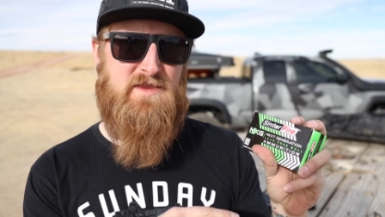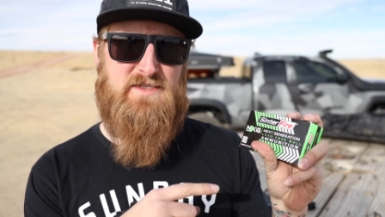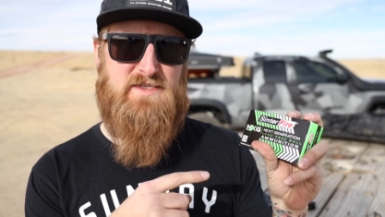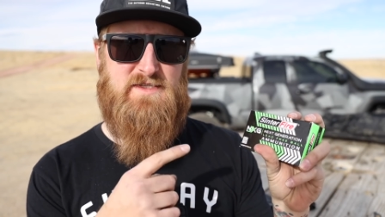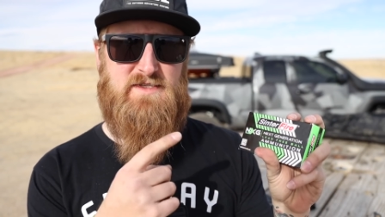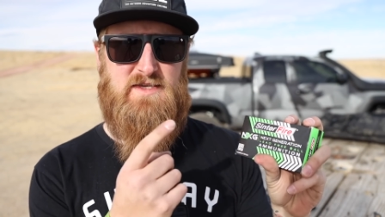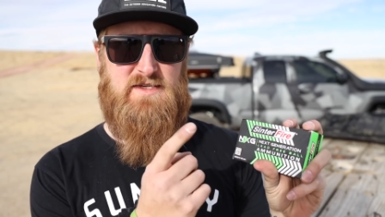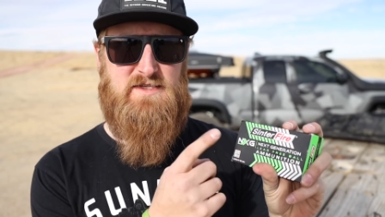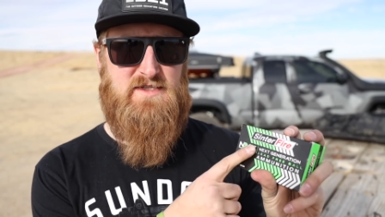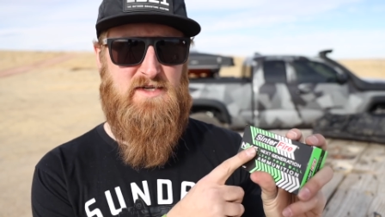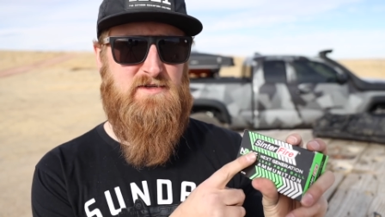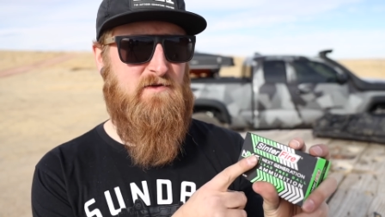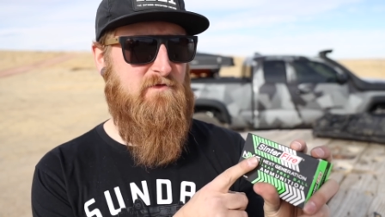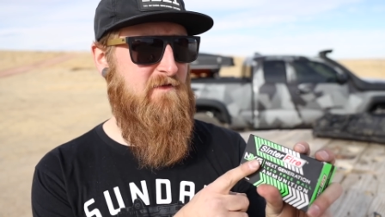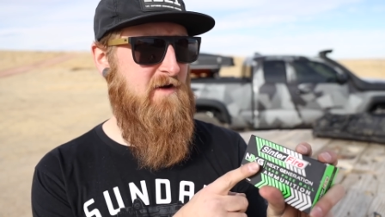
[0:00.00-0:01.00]
This is the
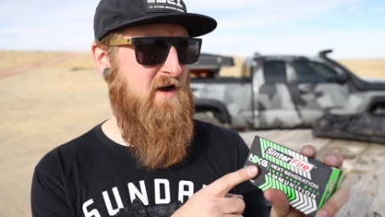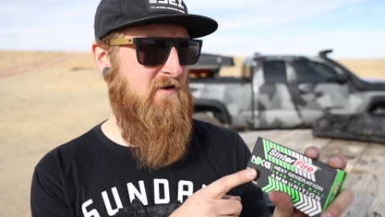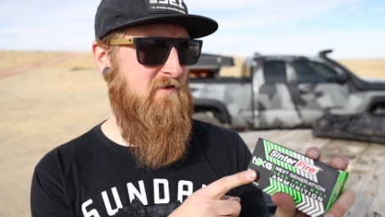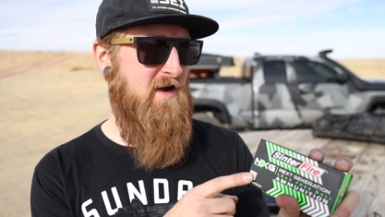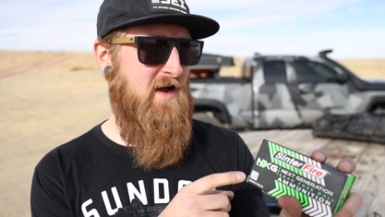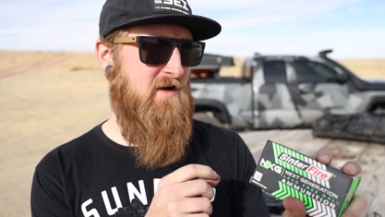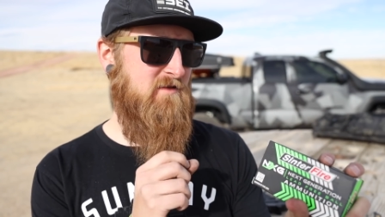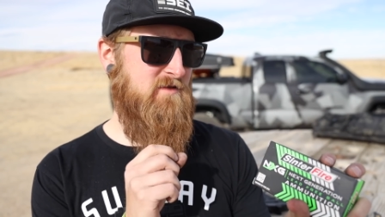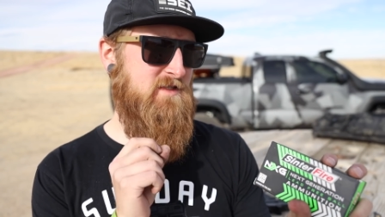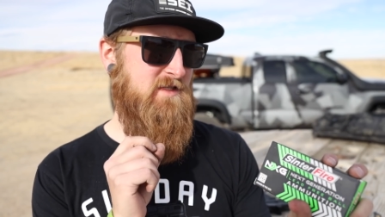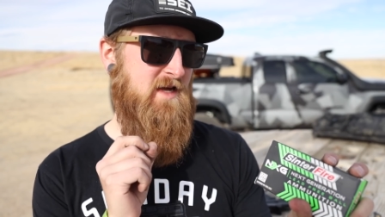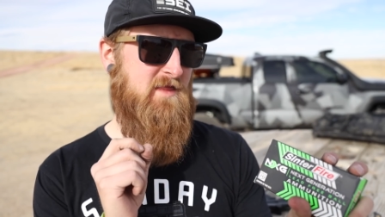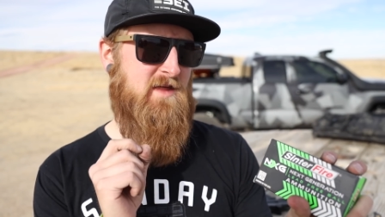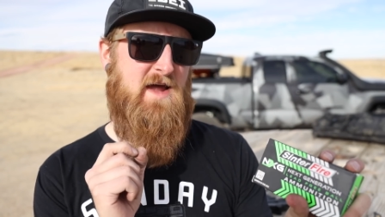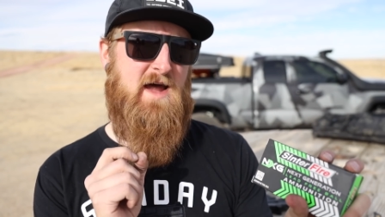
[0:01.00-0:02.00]
Centerfire rounds,
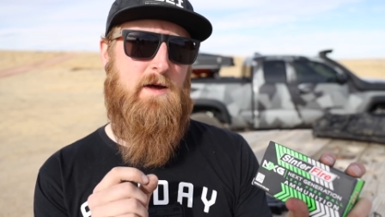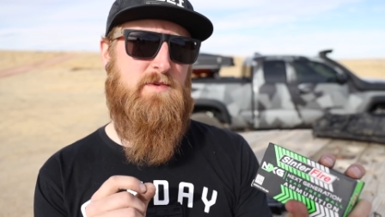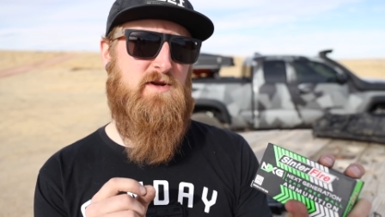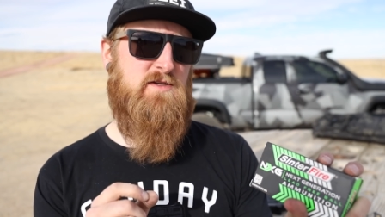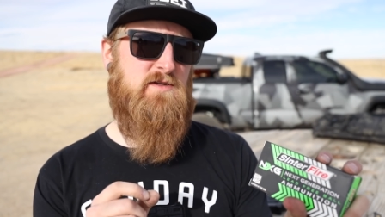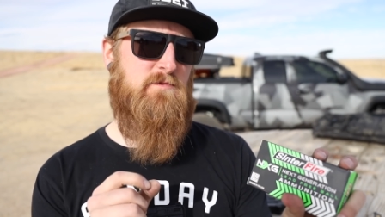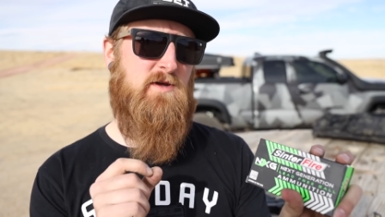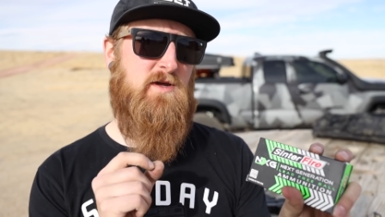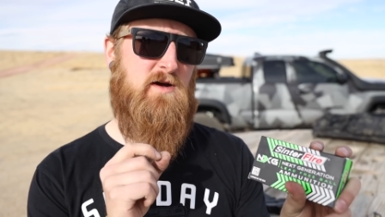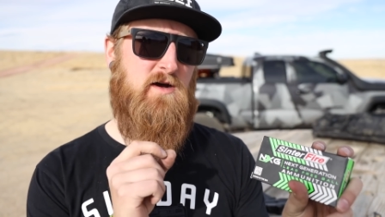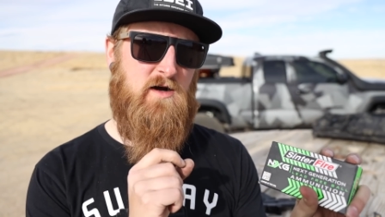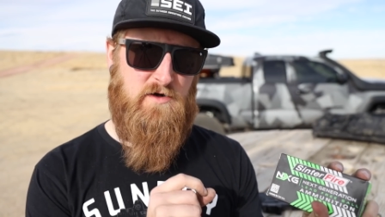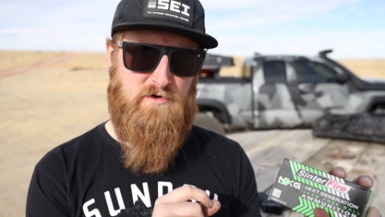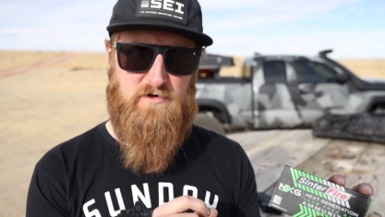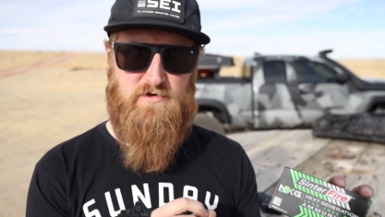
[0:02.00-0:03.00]
and they happen to be
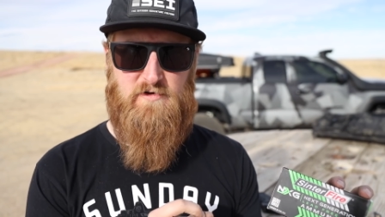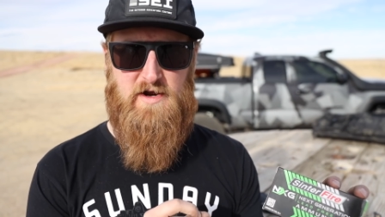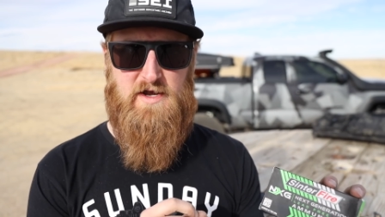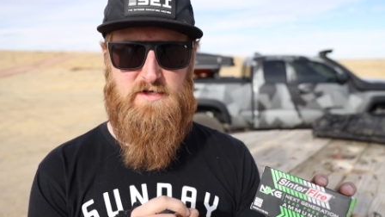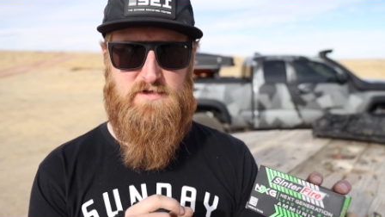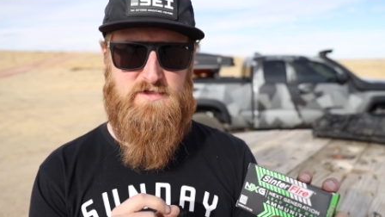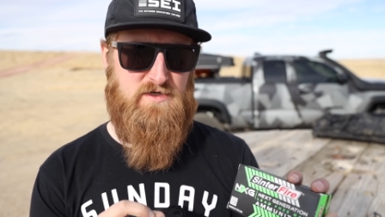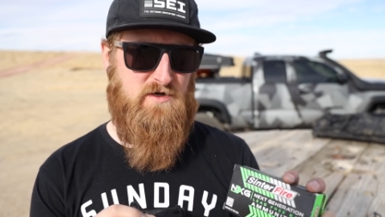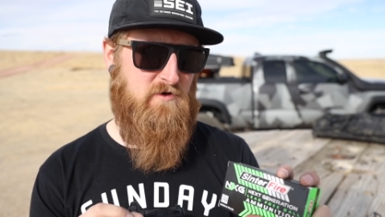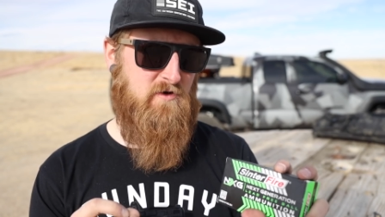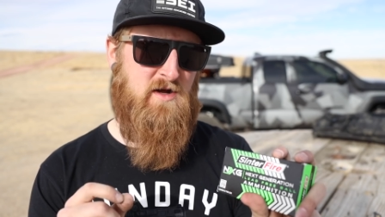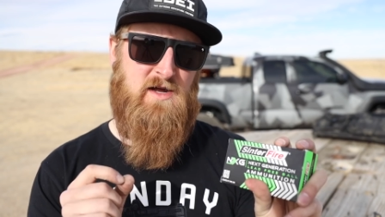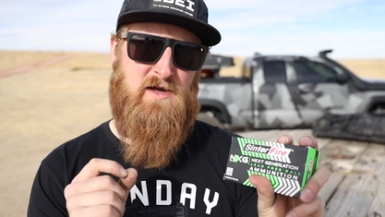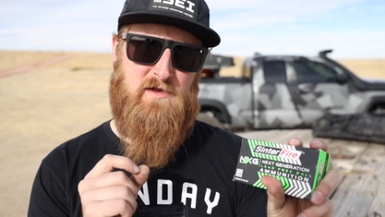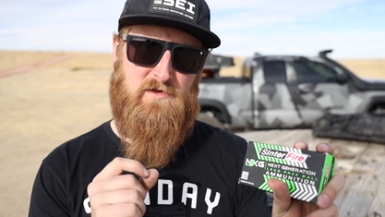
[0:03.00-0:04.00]
100 grain, so
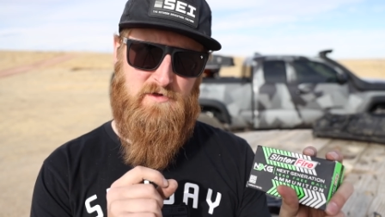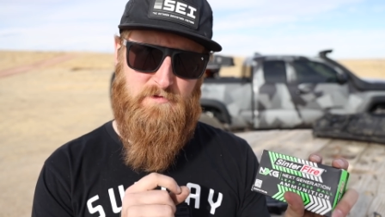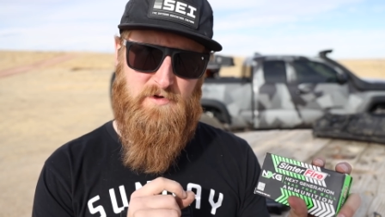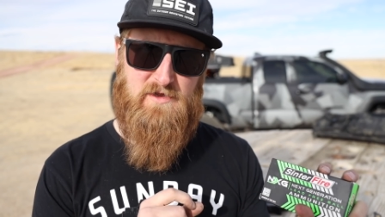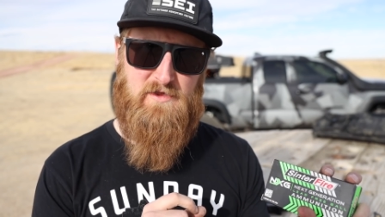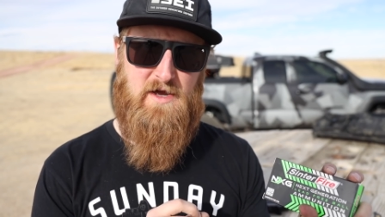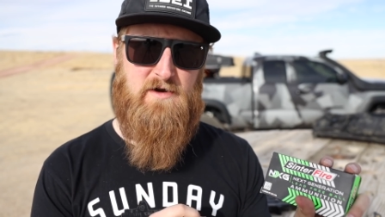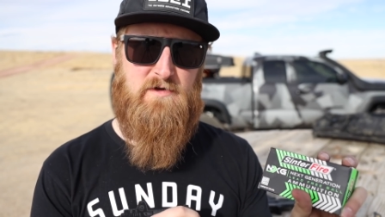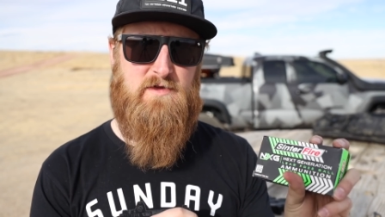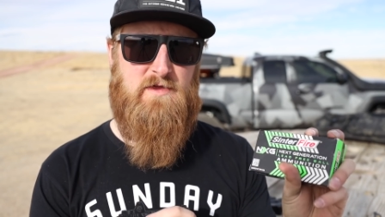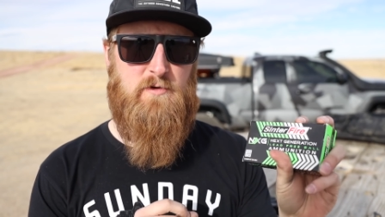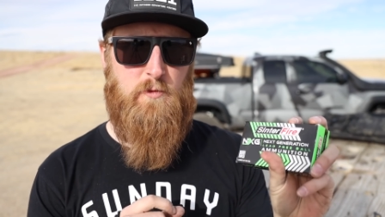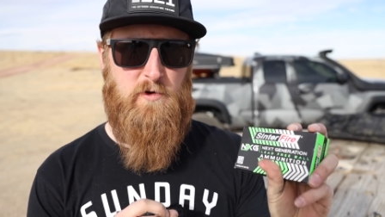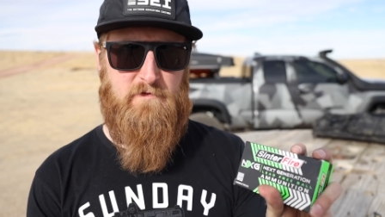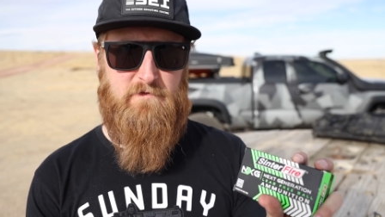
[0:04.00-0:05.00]
a little bit lighter than
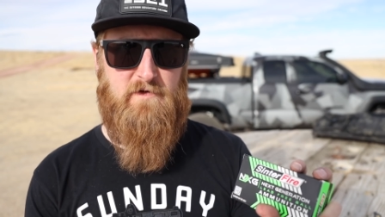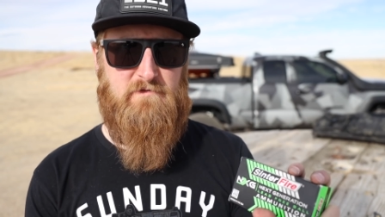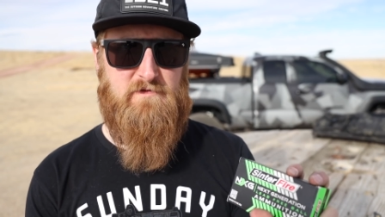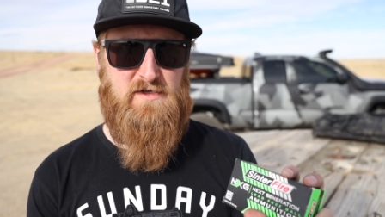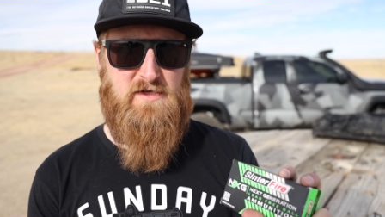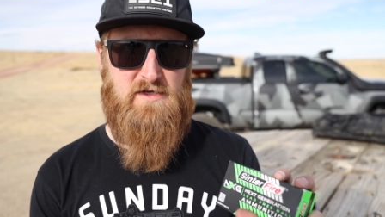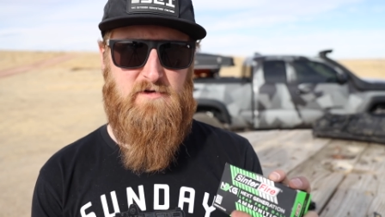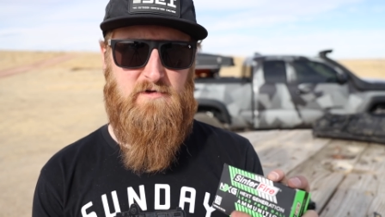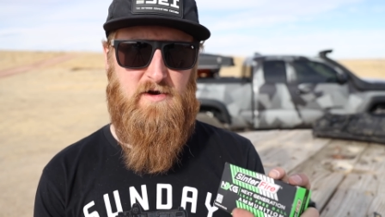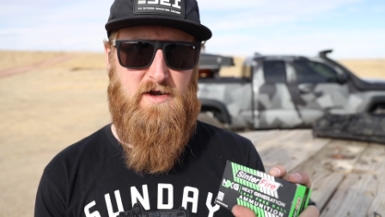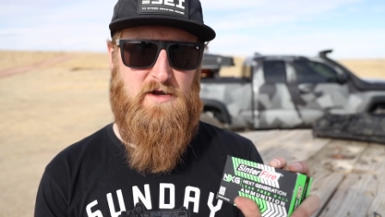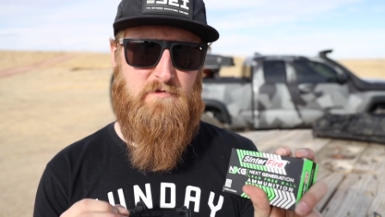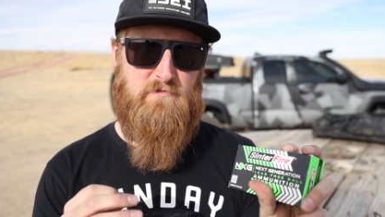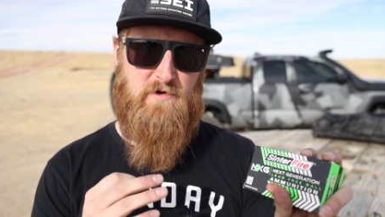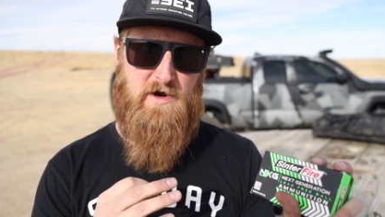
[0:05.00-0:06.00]
the 115
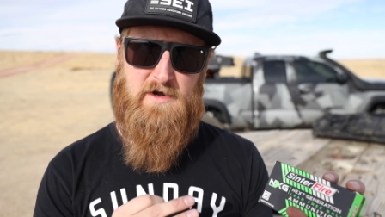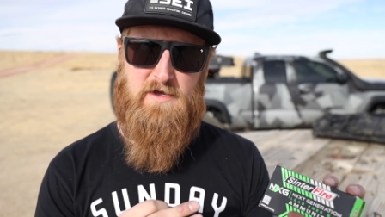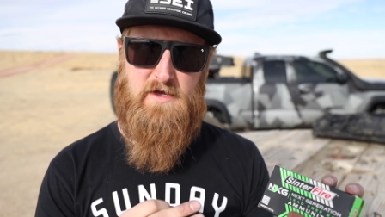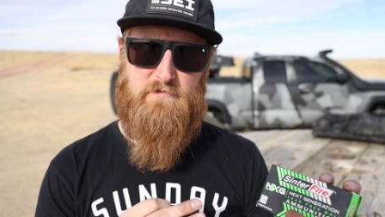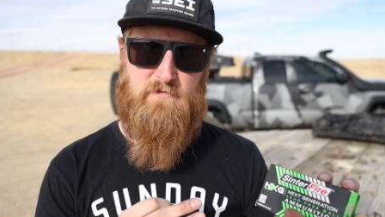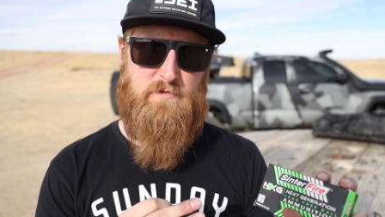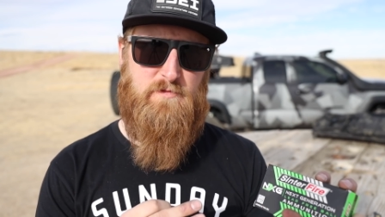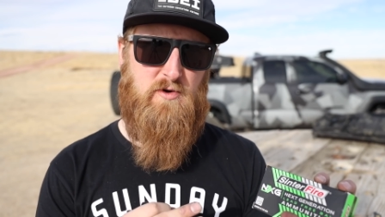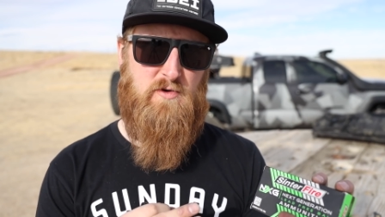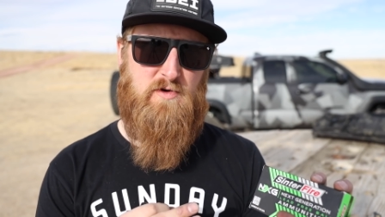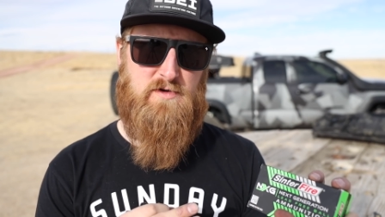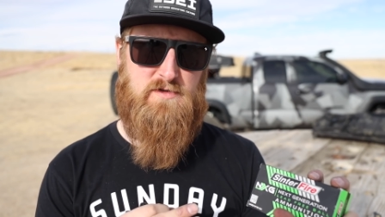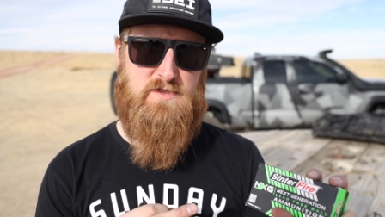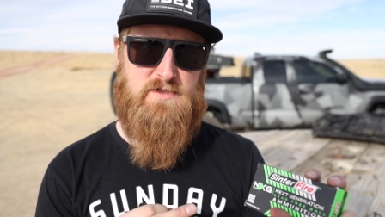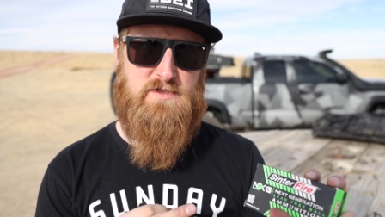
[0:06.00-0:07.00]
grain. Radian
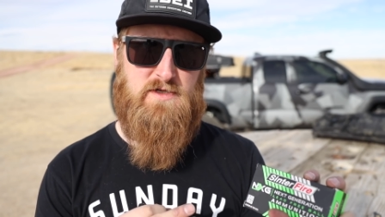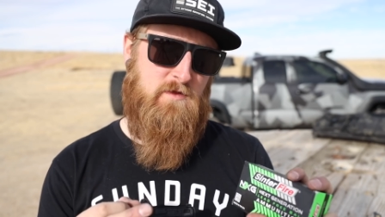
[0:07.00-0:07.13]
reports